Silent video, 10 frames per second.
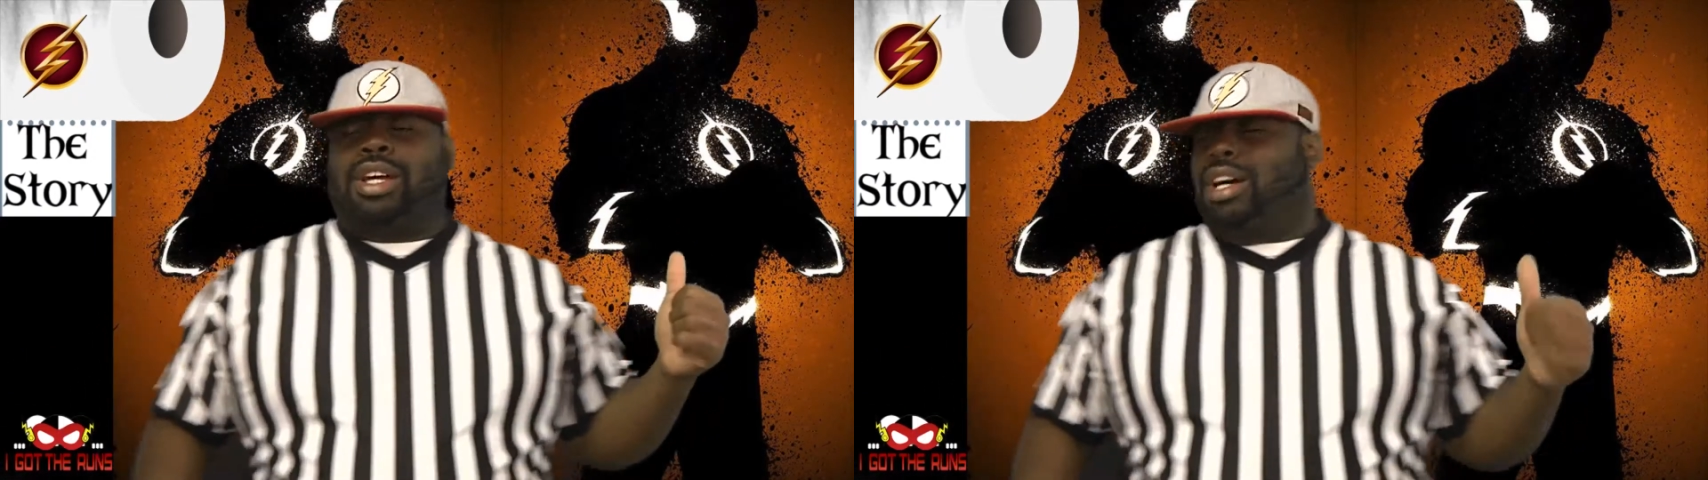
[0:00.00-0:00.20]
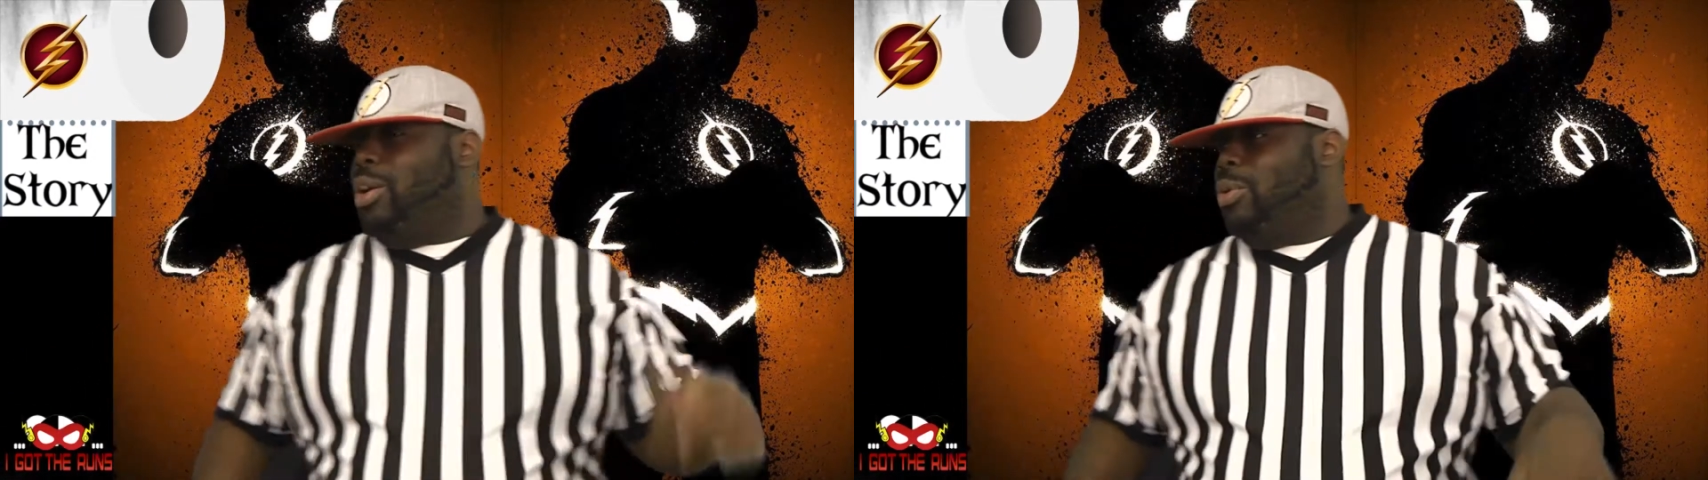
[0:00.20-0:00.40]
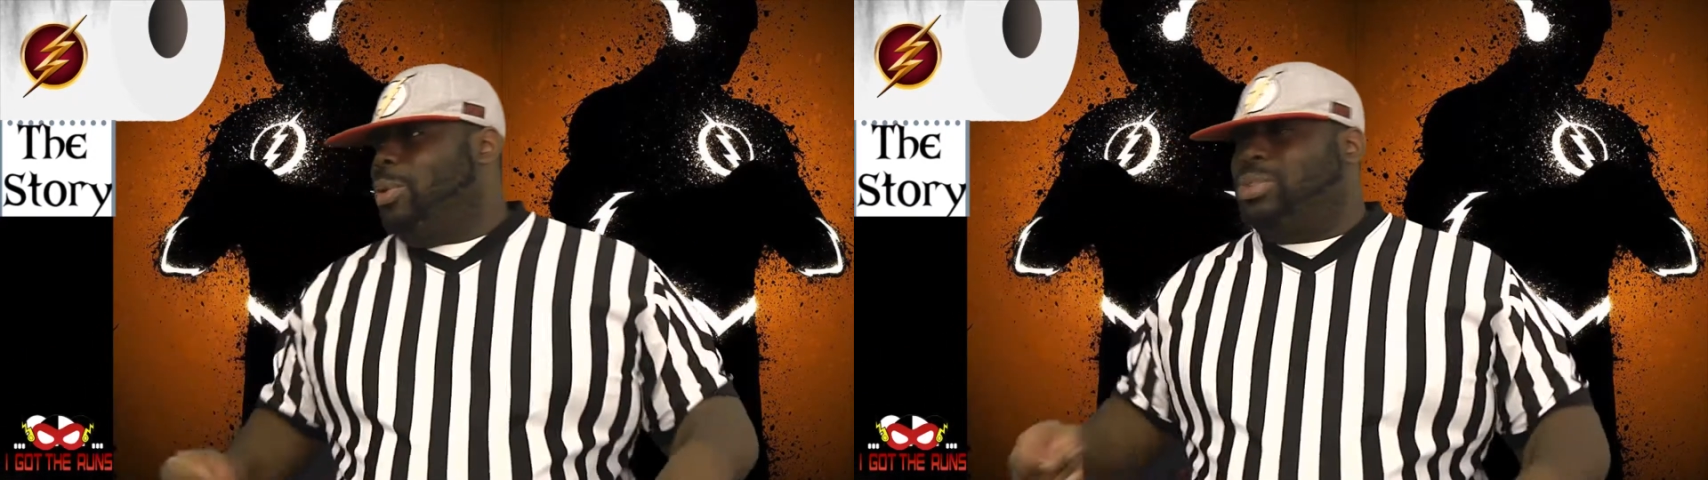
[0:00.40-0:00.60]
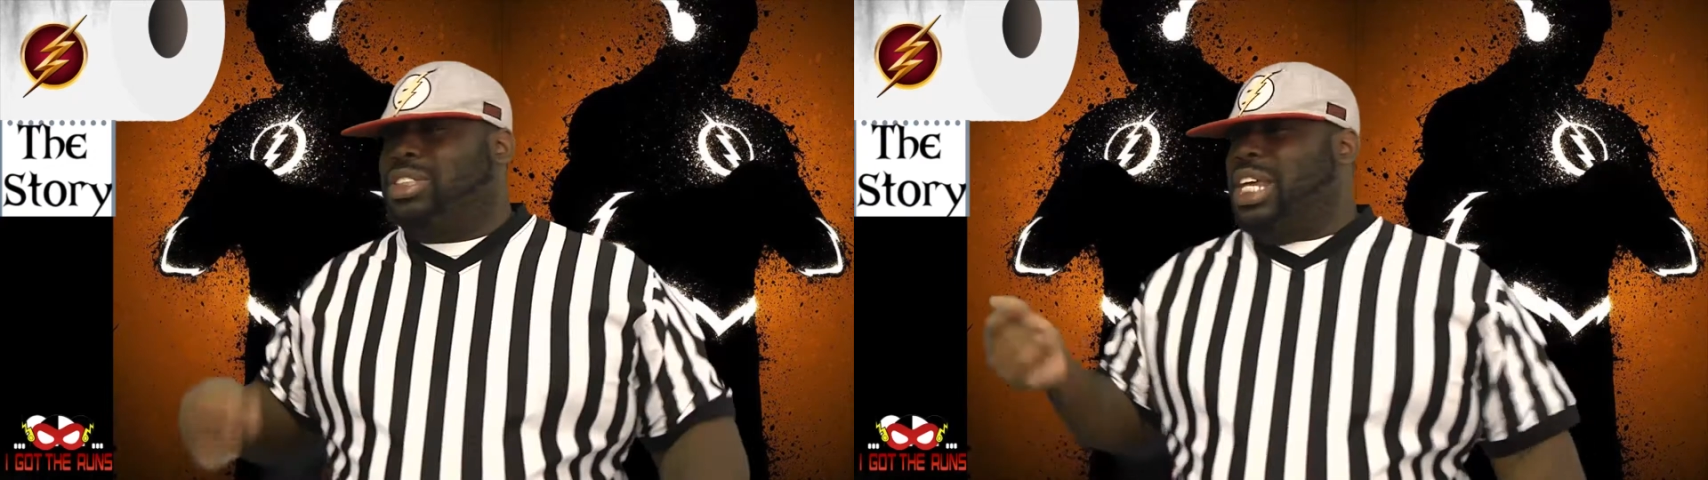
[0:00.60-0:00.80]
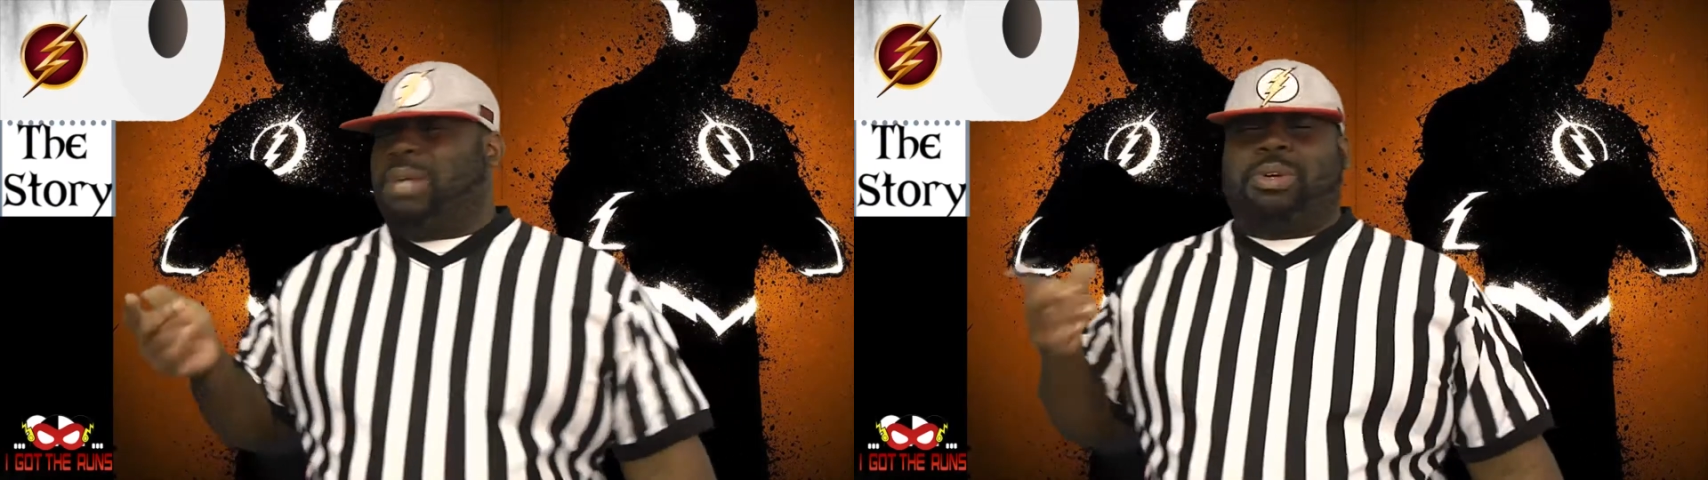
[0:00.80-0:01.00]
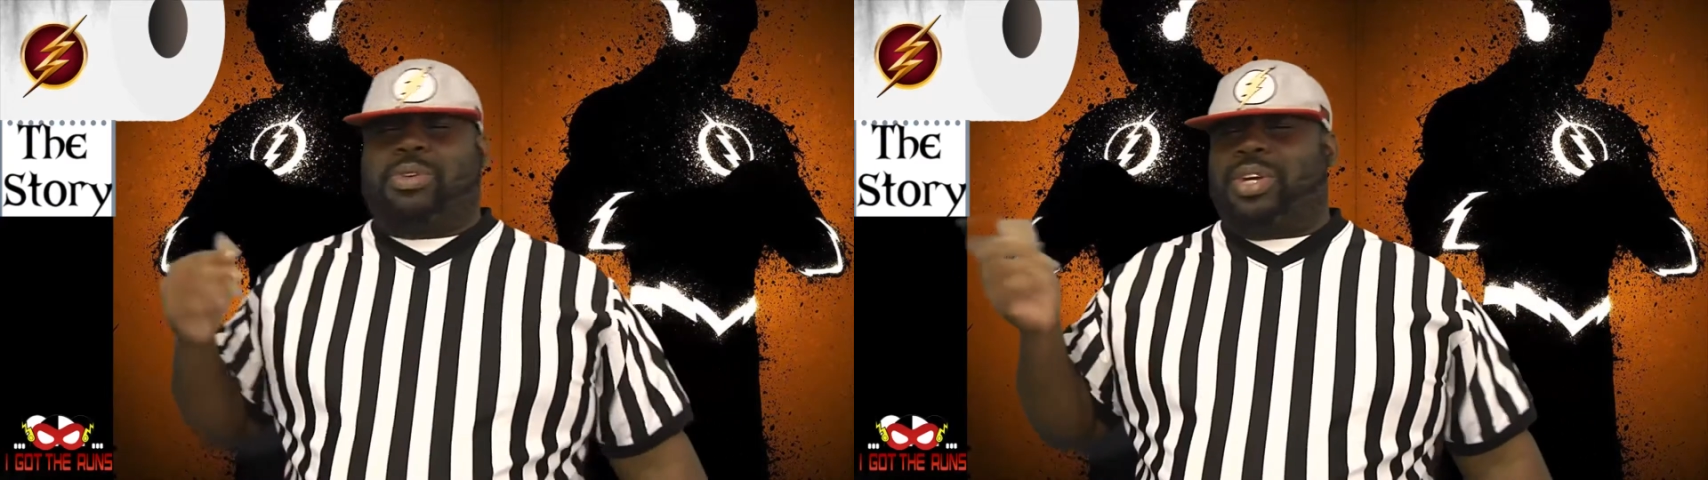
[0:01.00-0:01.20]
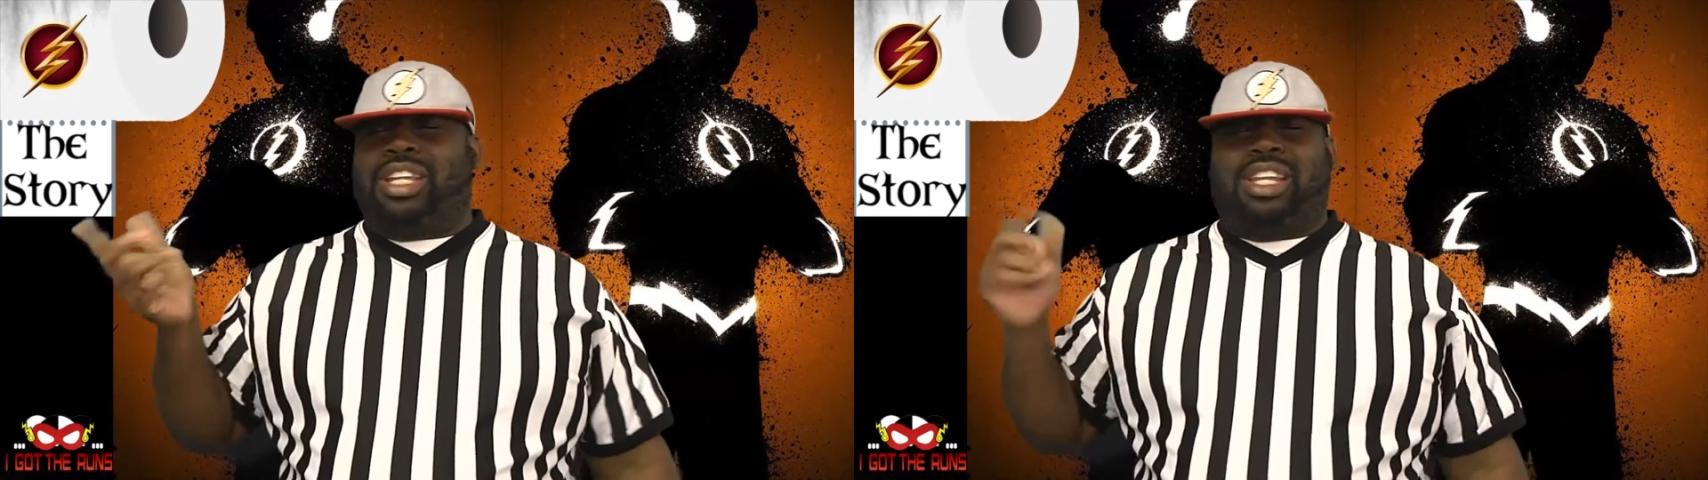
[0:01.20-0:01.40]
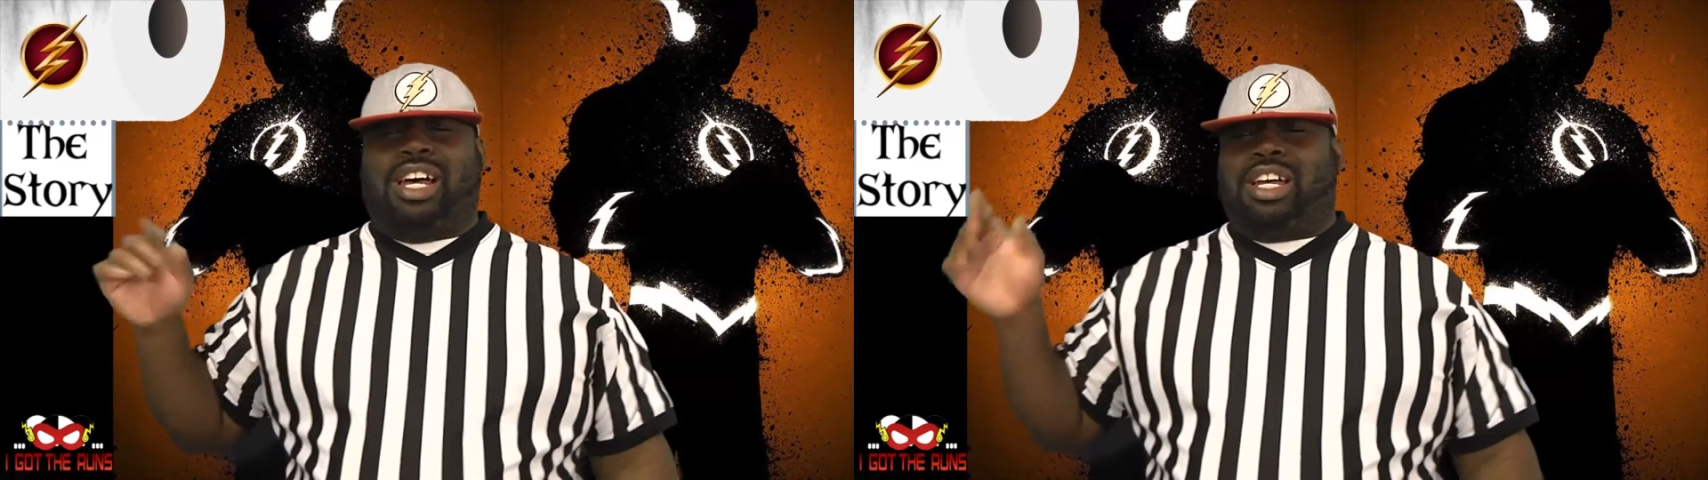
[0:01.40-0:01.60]
What's his name?
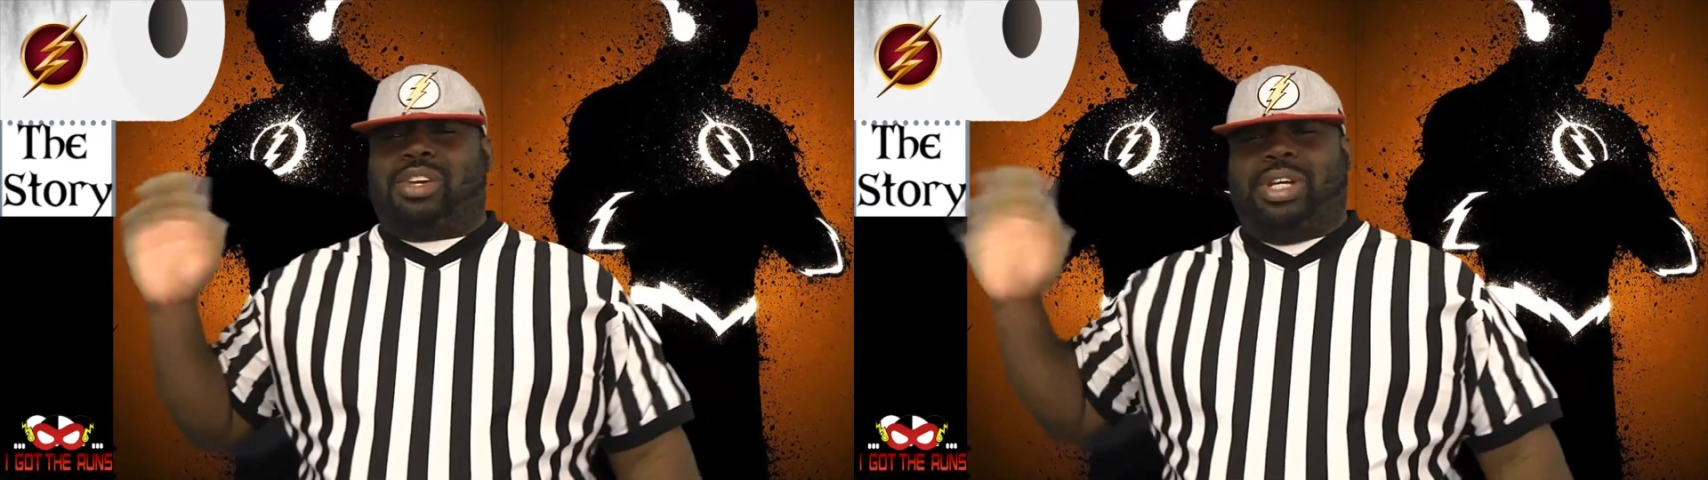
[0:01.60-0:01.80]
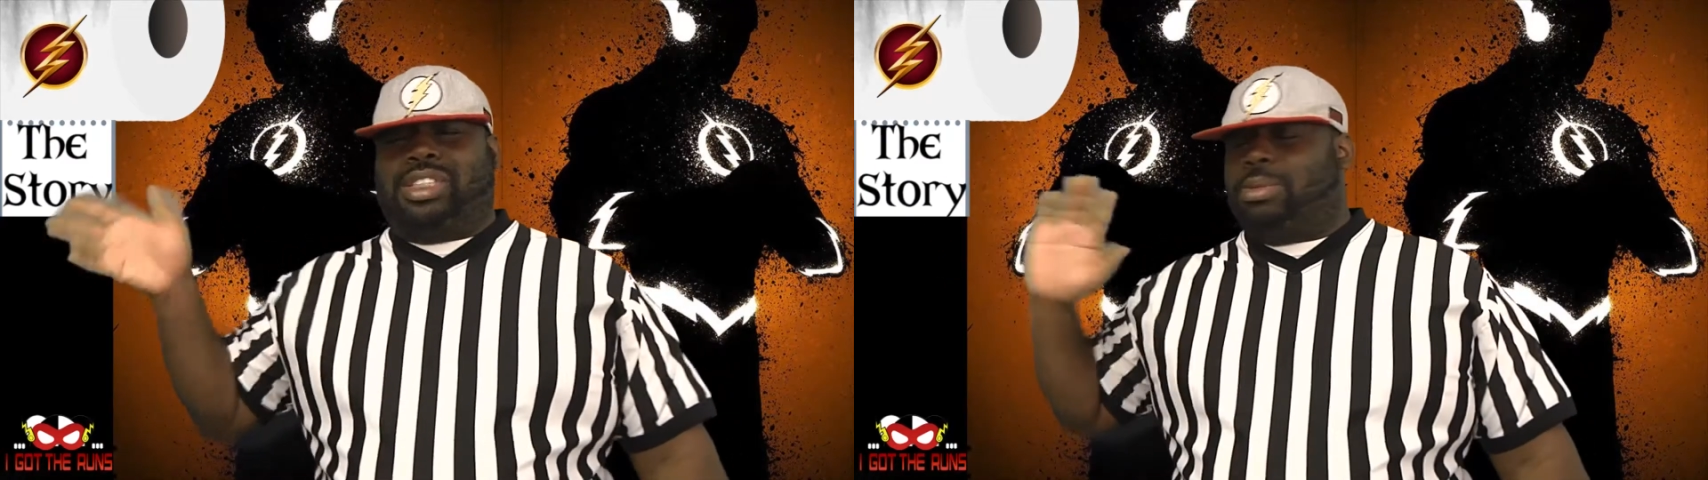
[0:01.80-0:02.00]
Gridlock,